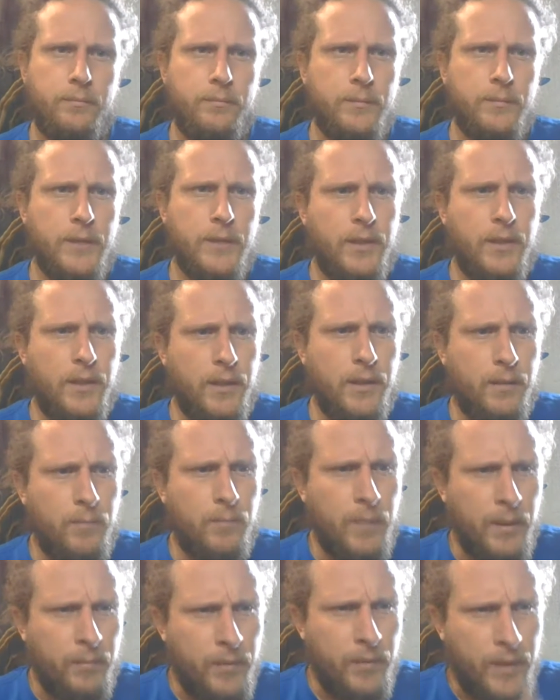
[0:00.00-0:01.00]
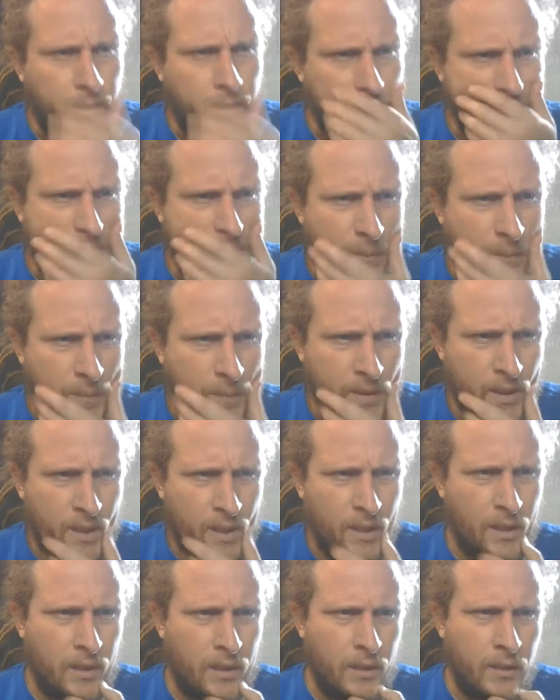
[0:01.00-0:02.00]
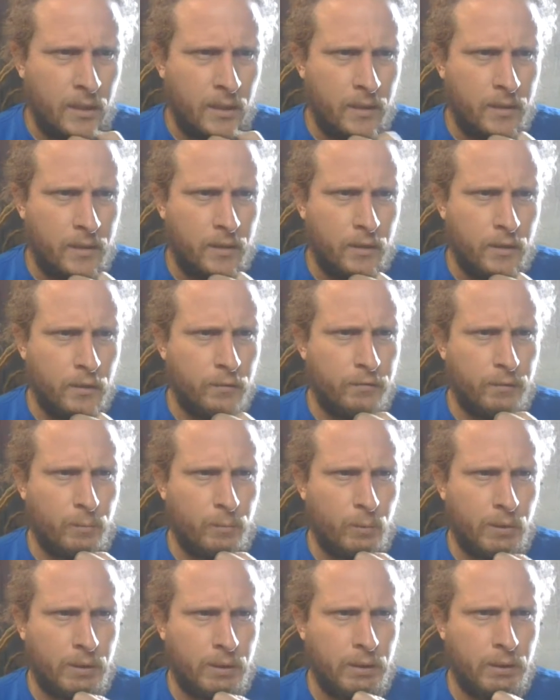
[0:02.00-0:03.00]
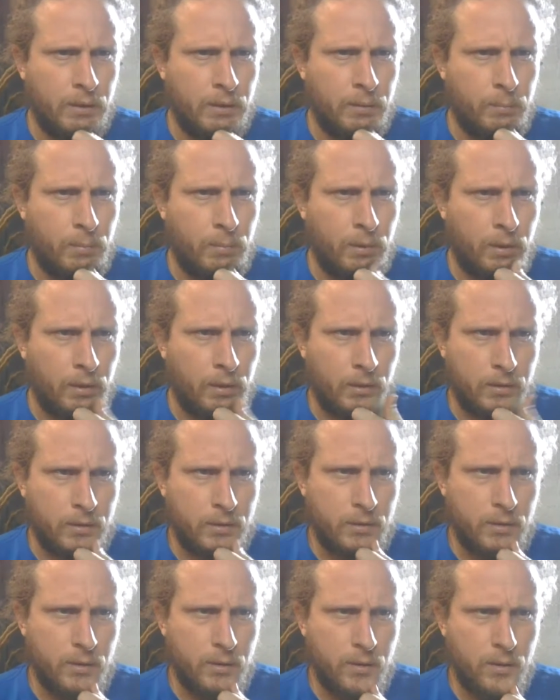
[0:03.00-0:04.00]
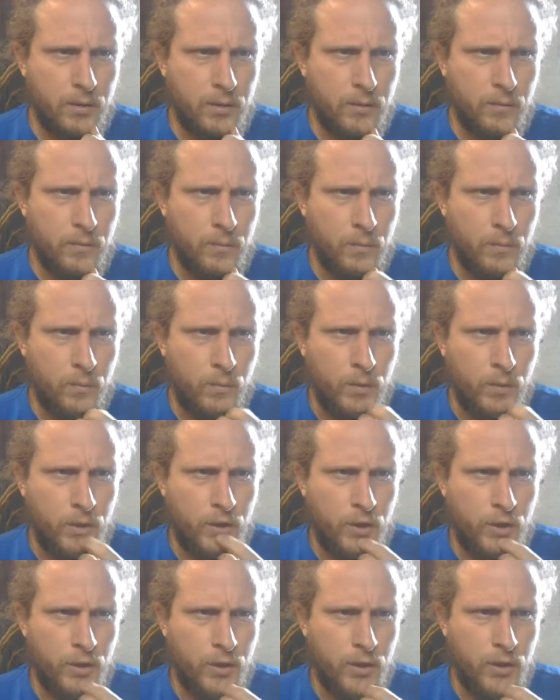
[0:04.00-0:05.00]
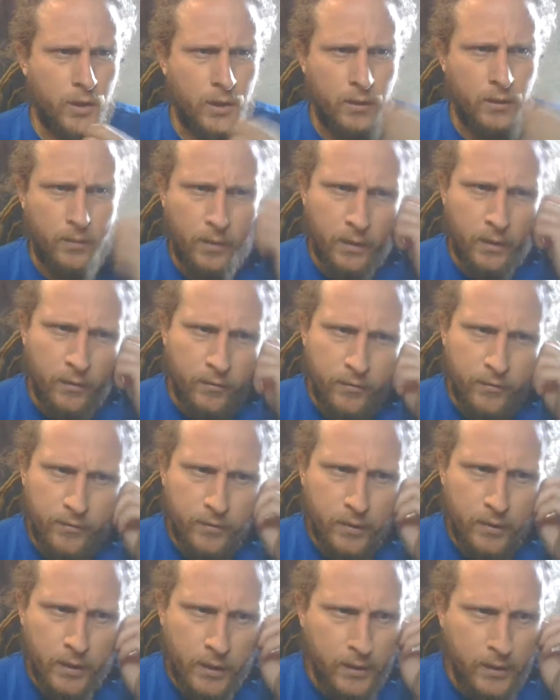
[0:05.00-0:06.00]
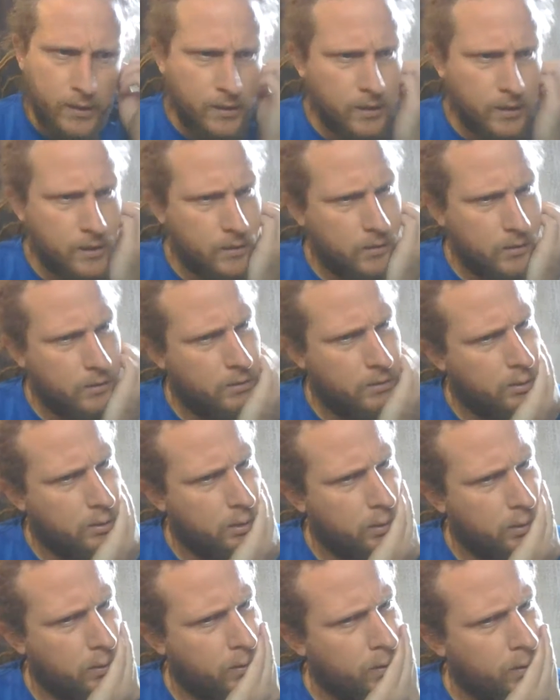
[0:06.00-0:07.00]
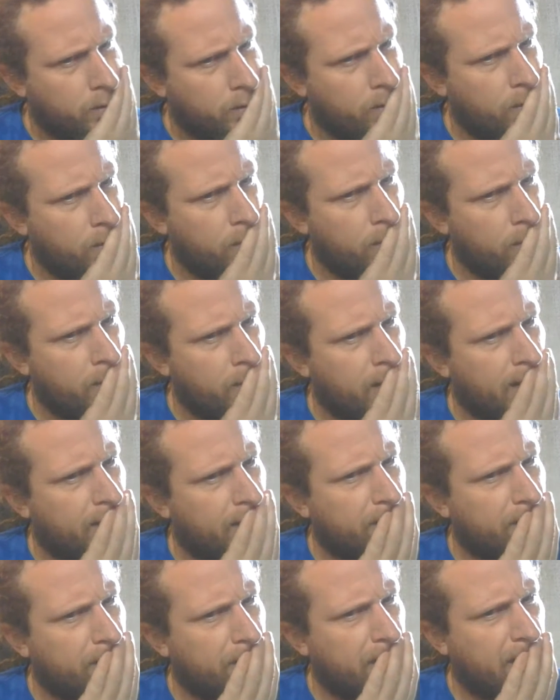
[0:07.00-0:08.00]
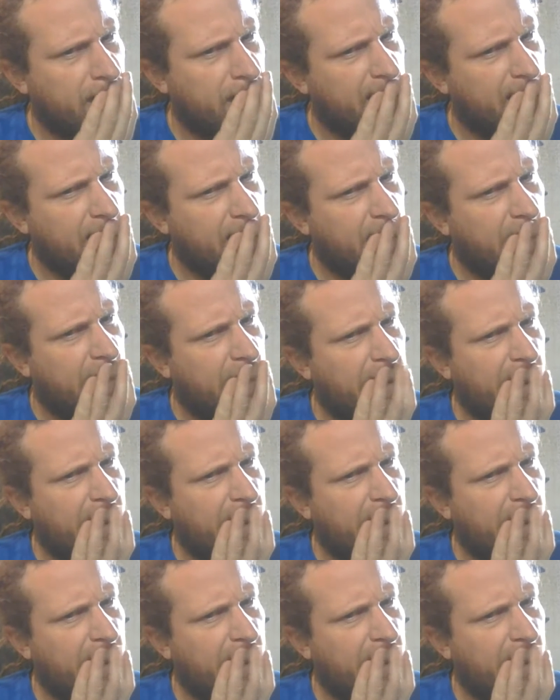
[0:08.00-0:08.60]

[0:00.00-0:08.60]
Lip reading: I think maybe that's something you need to do from within the box, which I don't have access to, I don't think.